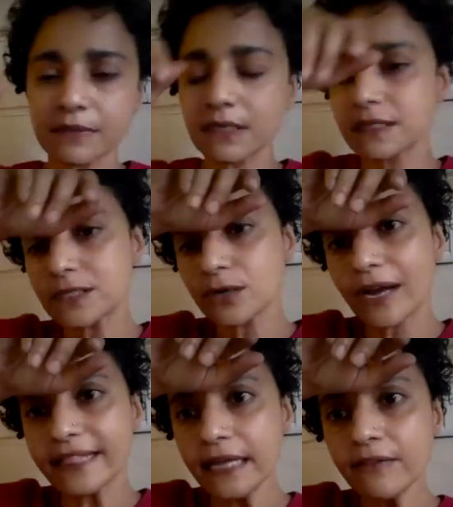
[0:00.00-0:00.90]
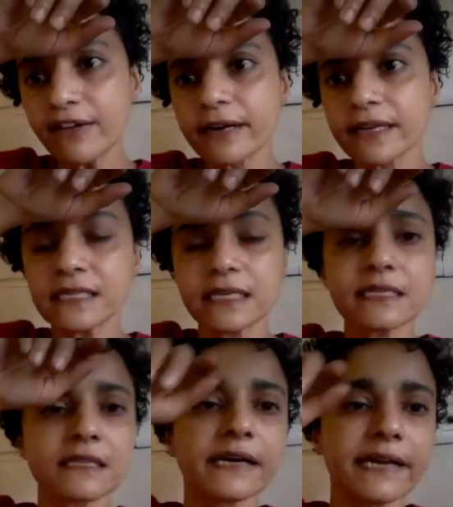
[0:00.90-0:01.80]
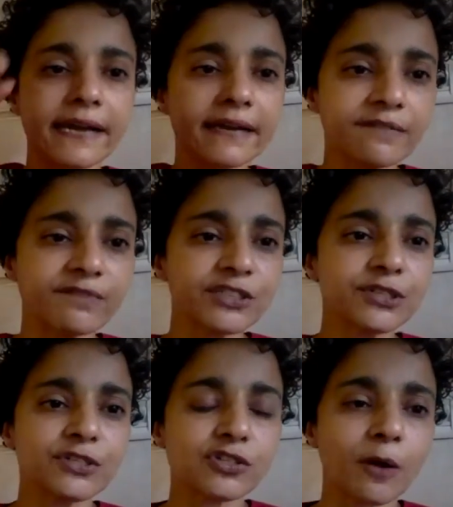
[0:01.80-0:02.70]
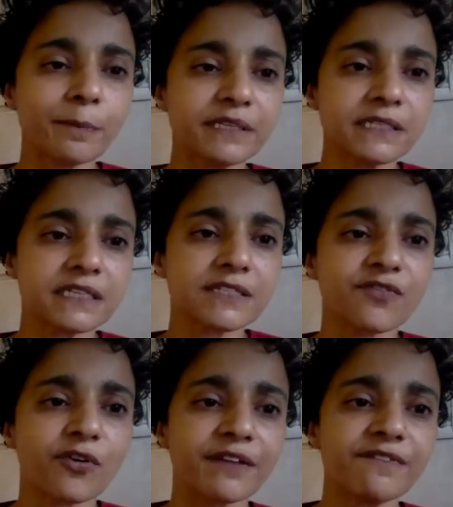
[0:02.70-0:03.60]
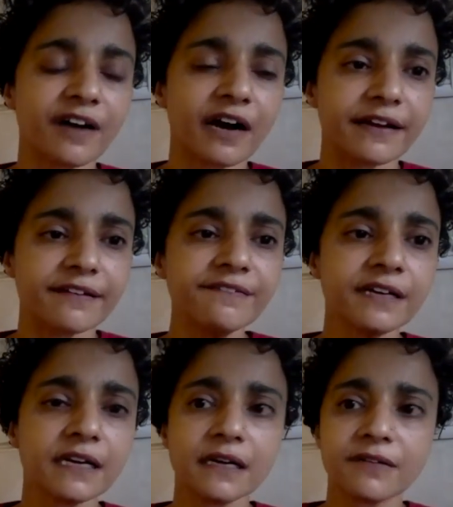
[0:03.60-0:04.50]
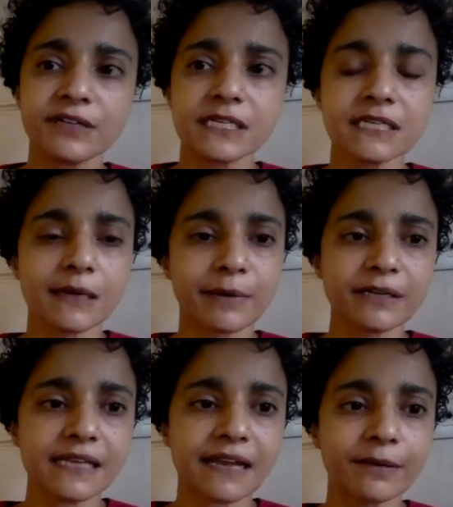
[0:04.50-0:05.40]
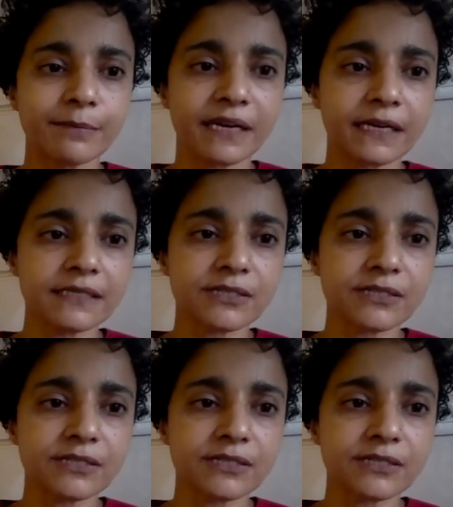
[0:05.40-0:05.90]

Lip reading: so I think we're at 6:38 and we should stop at 6:45, which is in about 7 minutes or